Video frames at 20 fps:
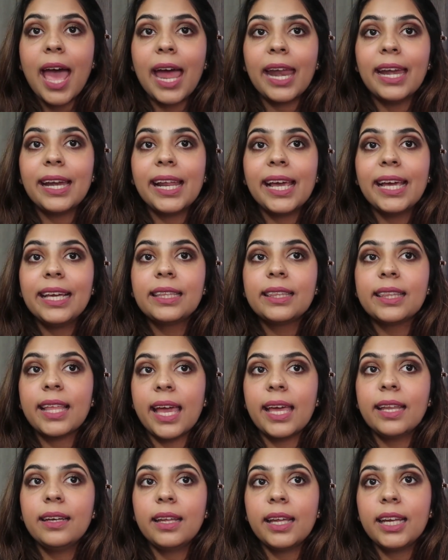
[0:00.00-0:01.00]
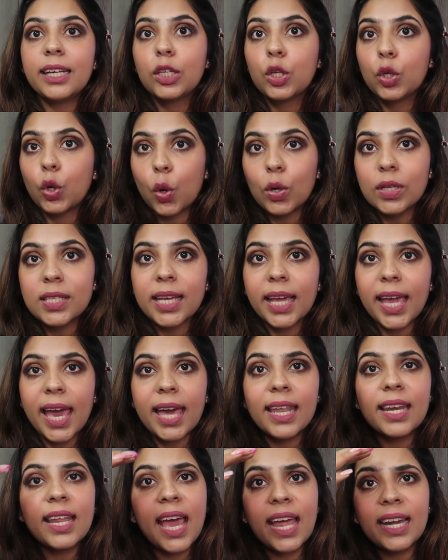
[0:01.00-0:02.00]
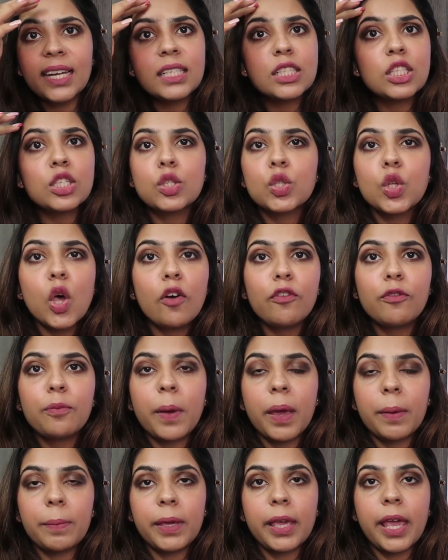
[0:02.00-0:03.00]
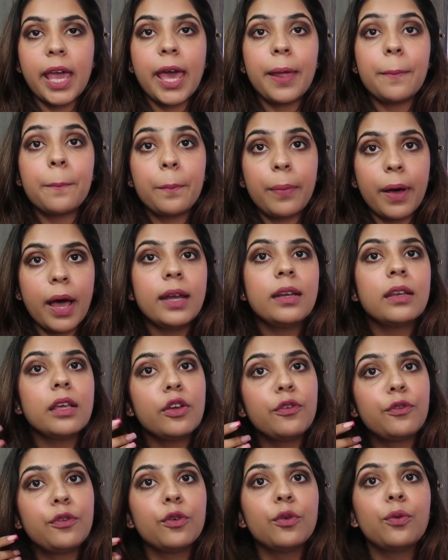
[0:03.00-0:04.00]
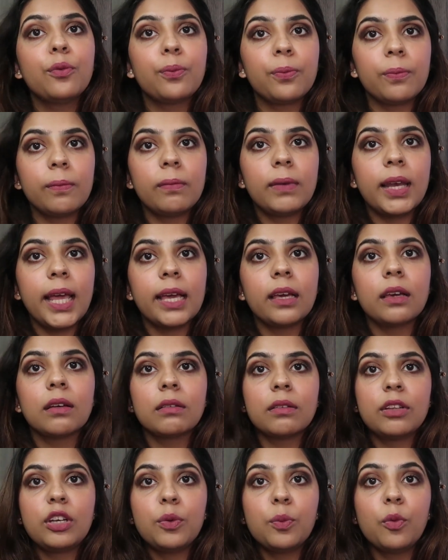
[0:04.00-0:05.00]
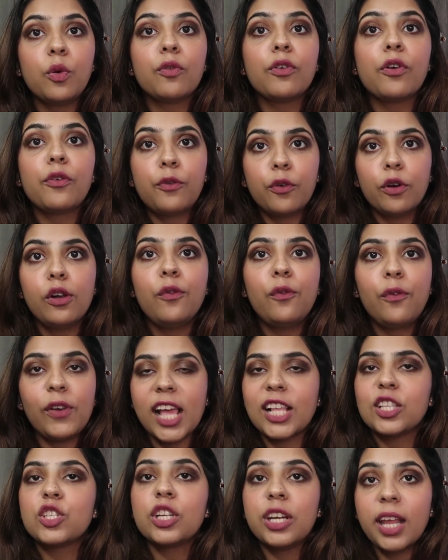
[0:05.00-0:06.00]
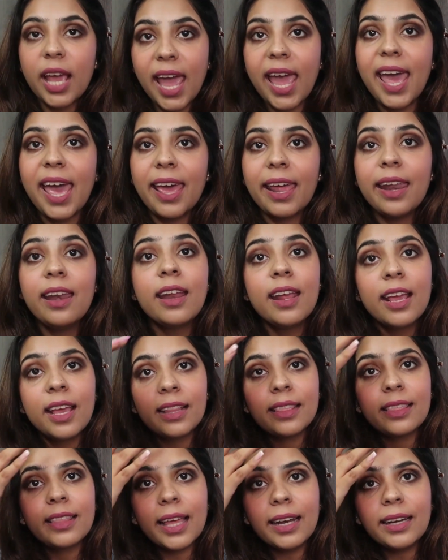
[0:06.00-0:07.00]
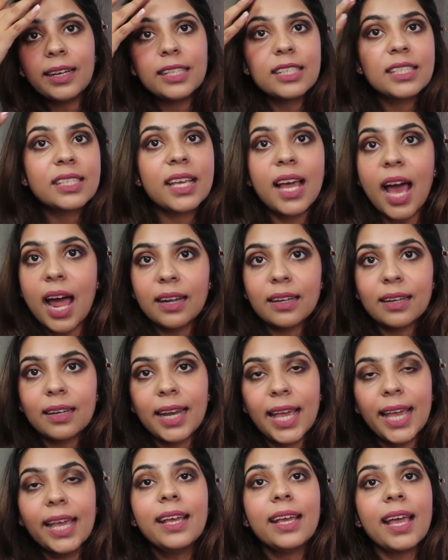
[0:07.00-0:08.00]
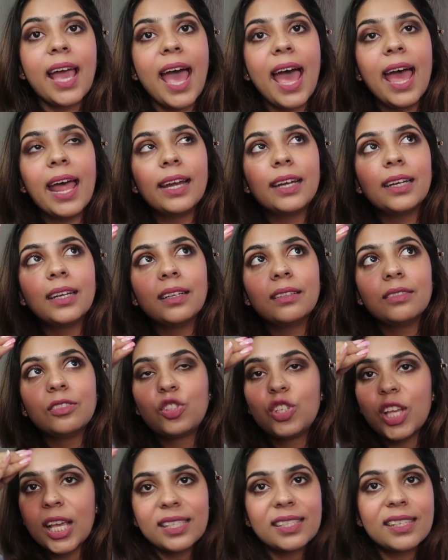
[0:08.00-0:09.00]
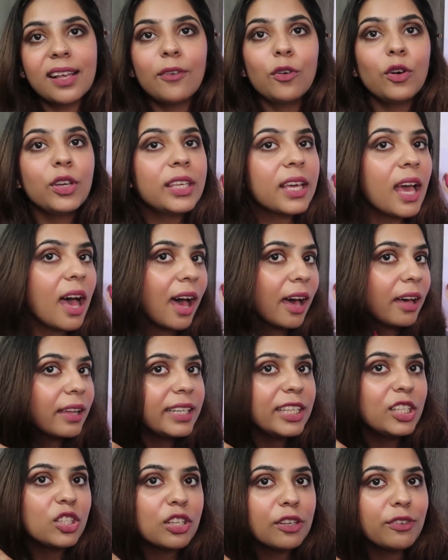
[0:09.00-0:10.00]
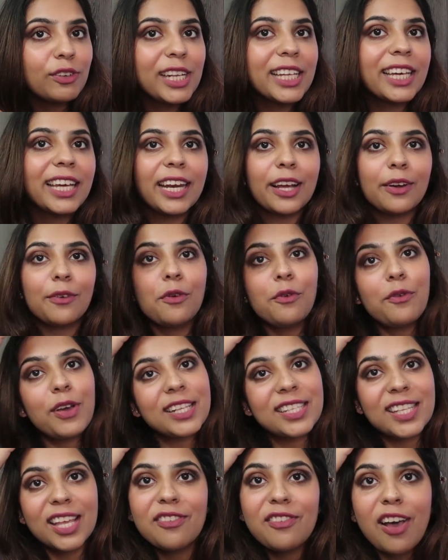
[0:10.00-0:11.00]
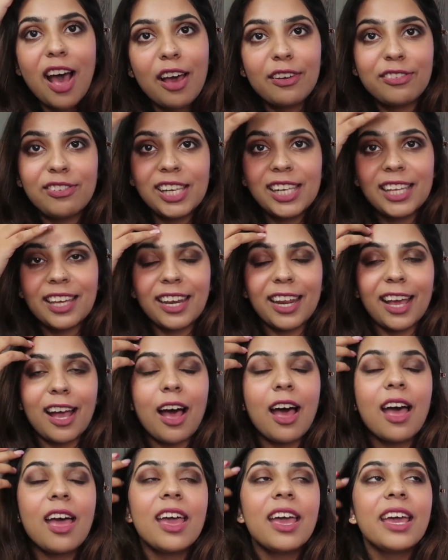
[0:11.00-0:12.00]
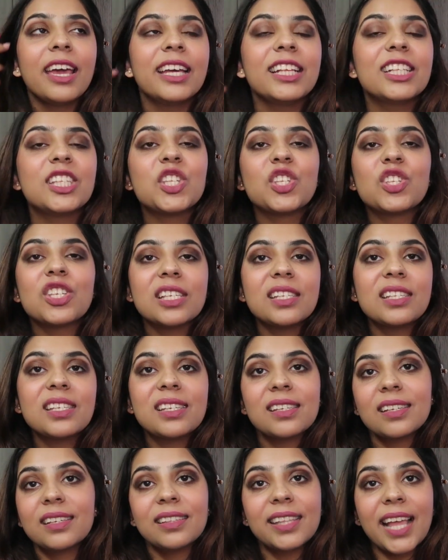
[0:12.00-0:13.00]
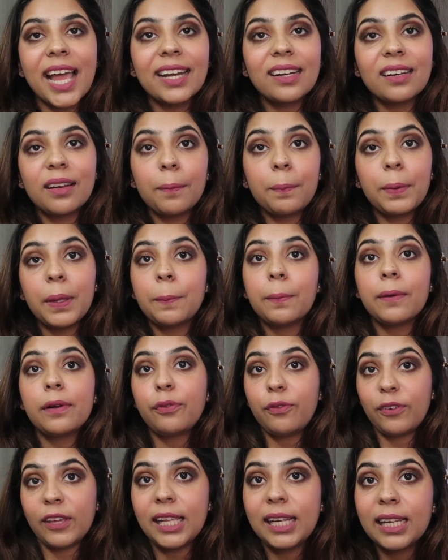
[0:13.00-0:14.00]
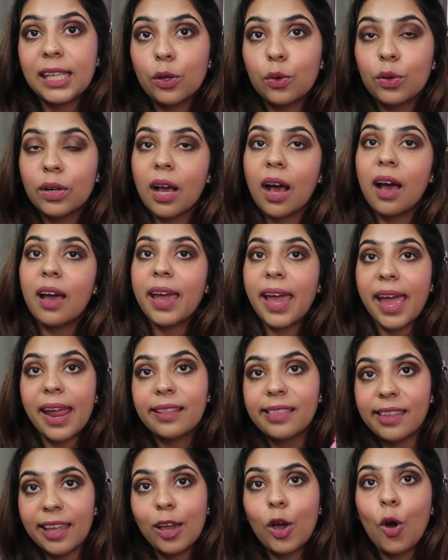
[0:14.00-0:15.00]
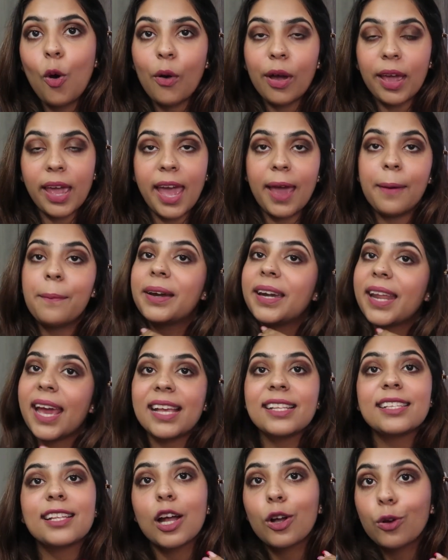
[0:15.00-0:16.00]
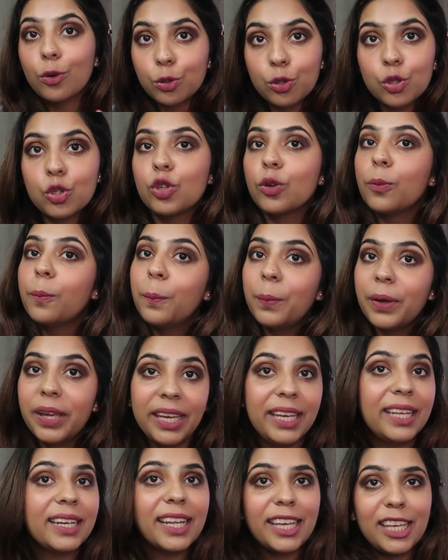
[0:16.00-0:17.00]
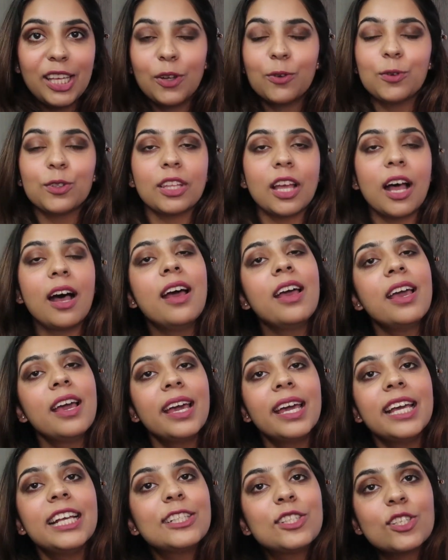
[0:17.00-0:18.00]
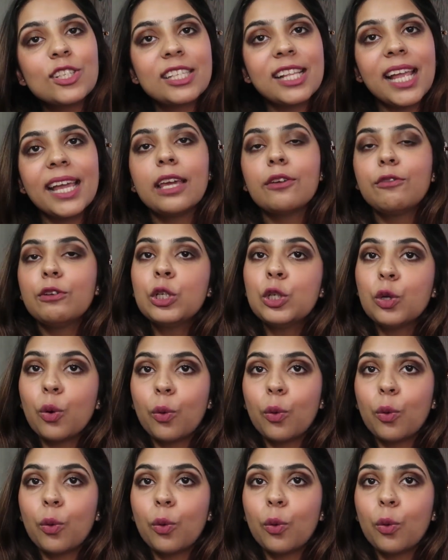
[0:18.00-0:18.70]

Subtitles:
and like then it grows again and it's a soft baby hair. But if you like remove a full fledged hair, then it's cut like, and jaisa wo yahan niche feel karega, wo waisa hi wahan feel karega. It's just that people feel ki unka hair thick ho gaya hai, but aisa kuch bhi nahi hota. It's just like if you